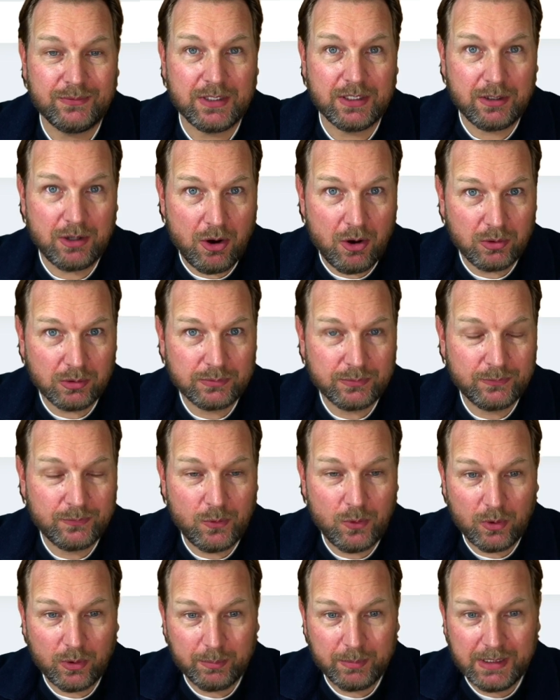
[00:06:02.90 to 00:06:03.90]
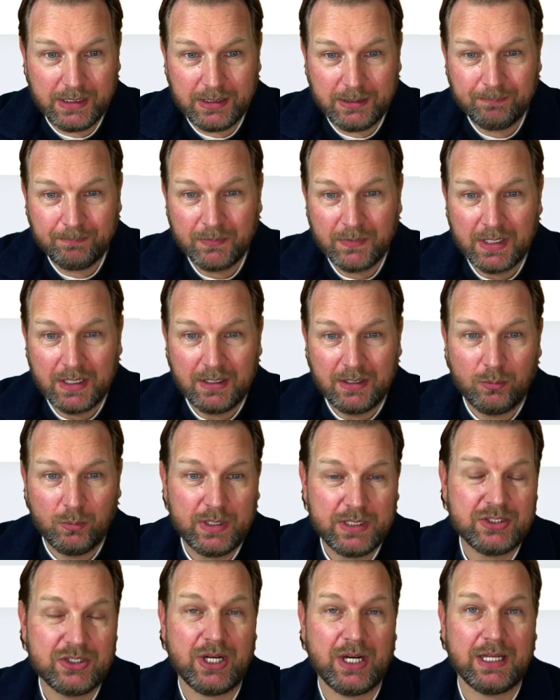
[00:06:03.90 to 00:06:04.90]
the code for me,
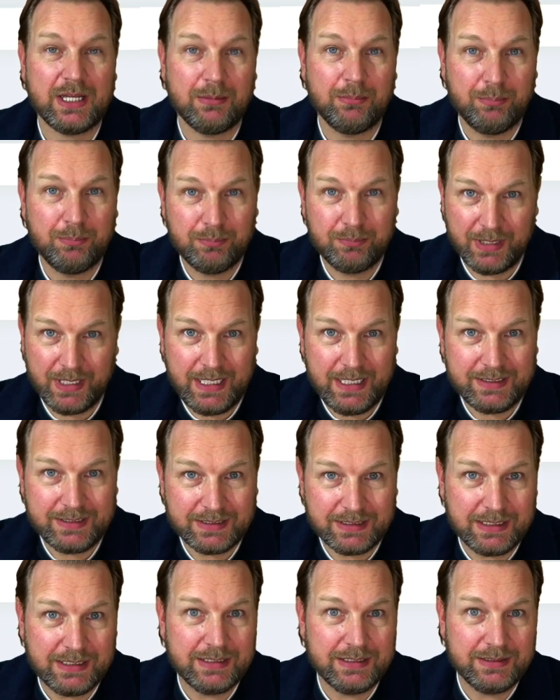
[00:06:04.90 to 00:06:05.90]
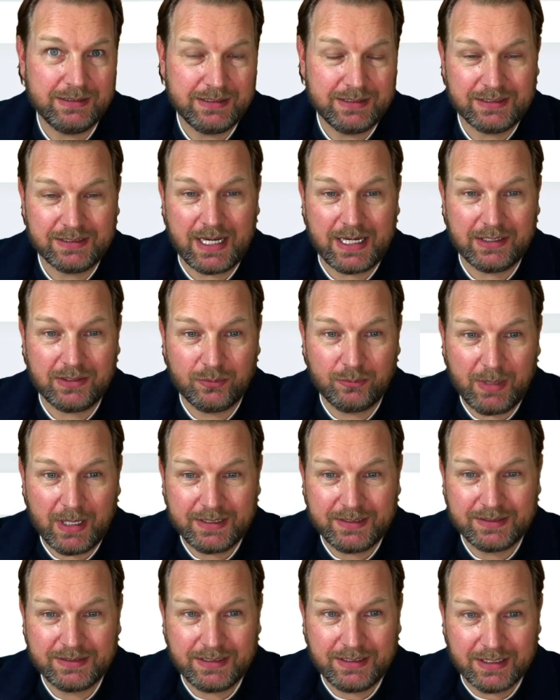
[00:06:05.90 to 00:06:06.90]
which I can paste inside of my
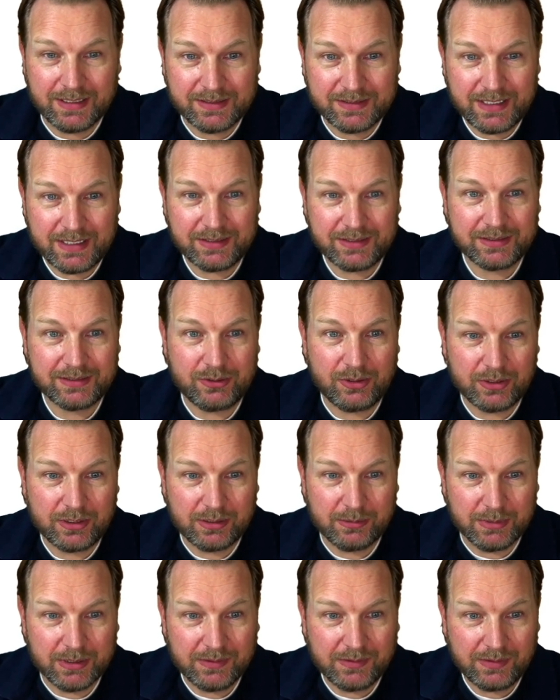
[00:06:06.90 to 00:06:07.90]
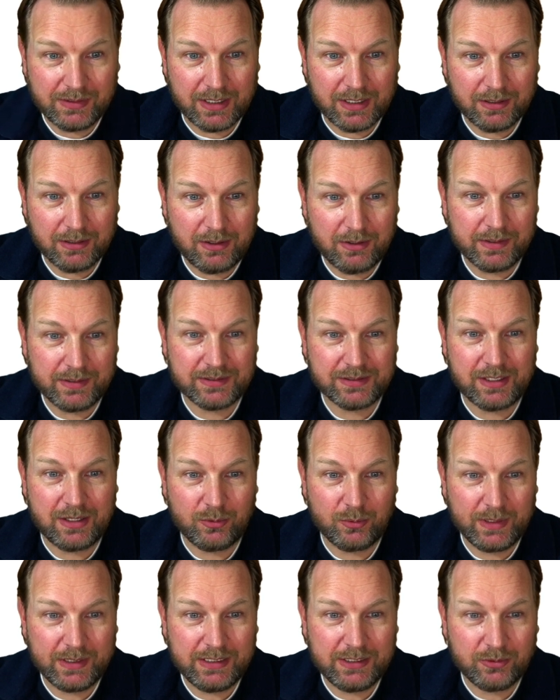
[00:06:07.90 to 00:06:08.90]
CSS document here. Oh, it's
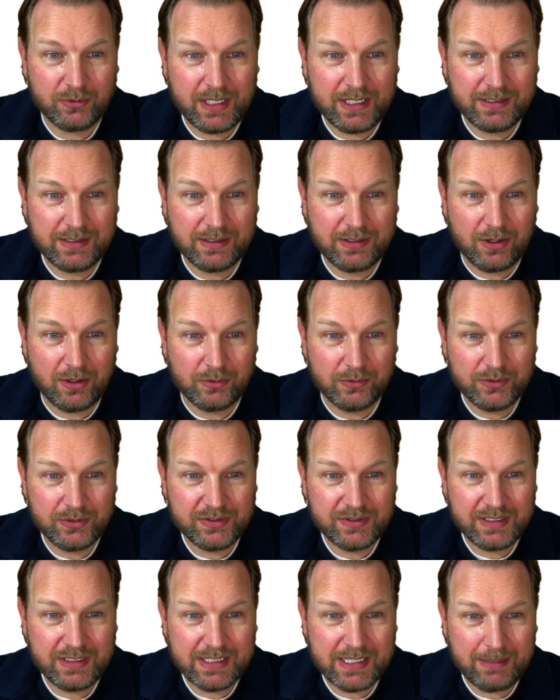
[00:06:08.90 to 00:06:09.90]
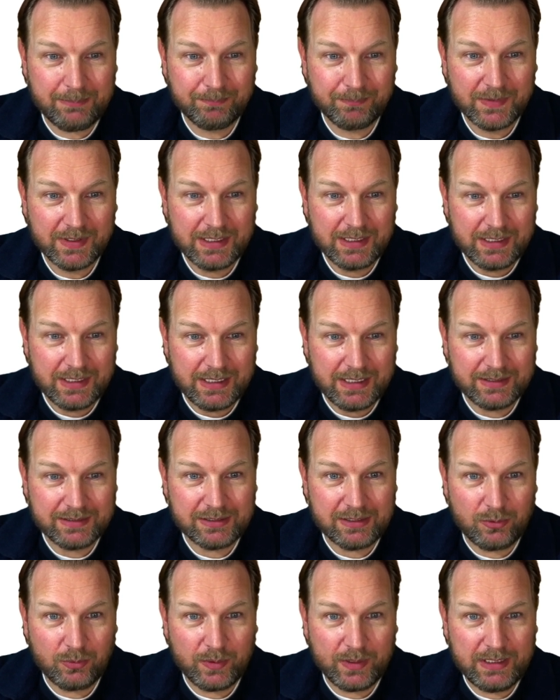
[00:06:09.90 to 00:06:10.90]
already created the code. Do you see that? It's
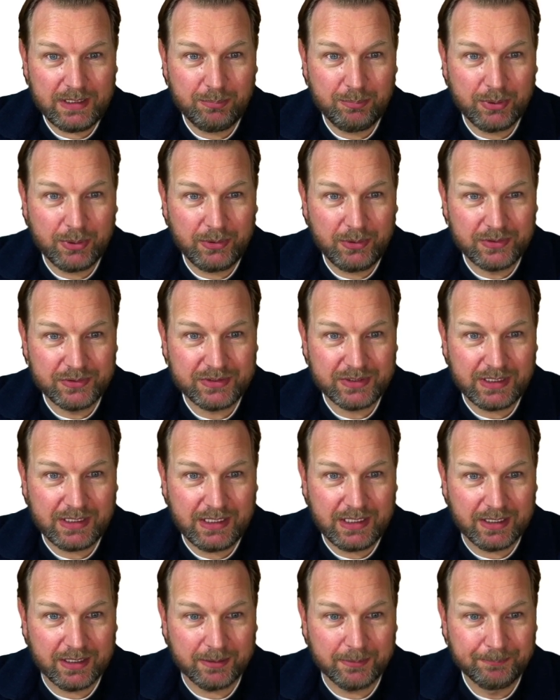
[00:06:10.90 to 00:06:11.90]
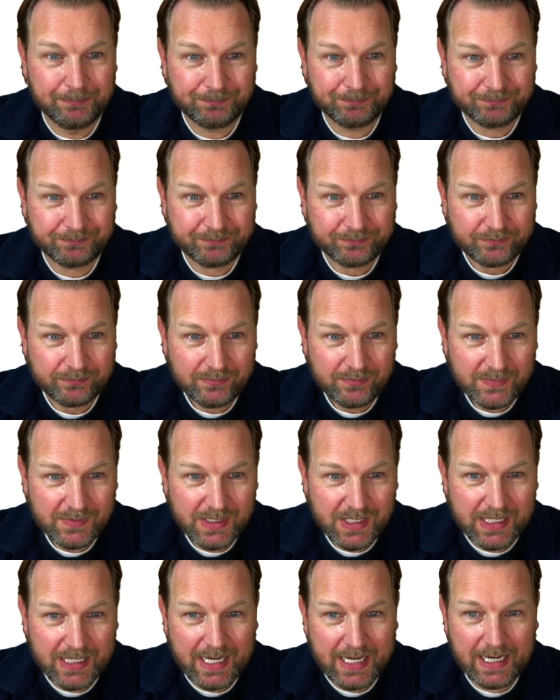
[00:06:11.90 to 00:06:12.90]
already pulsing here.
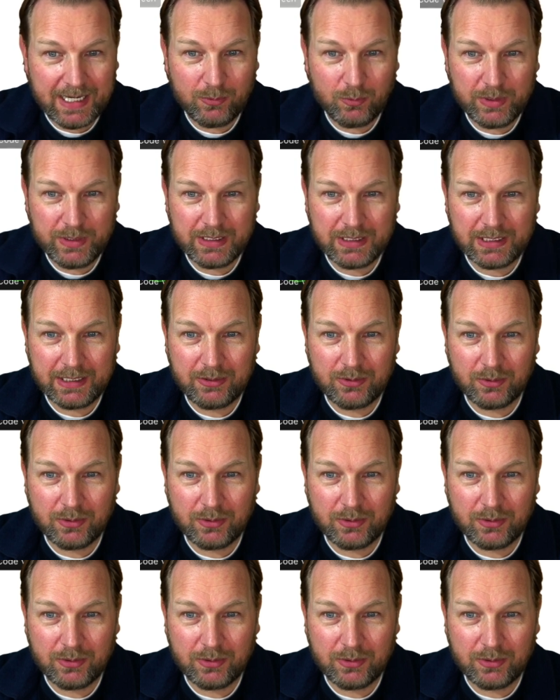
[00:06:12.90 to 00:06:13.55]
And when you click on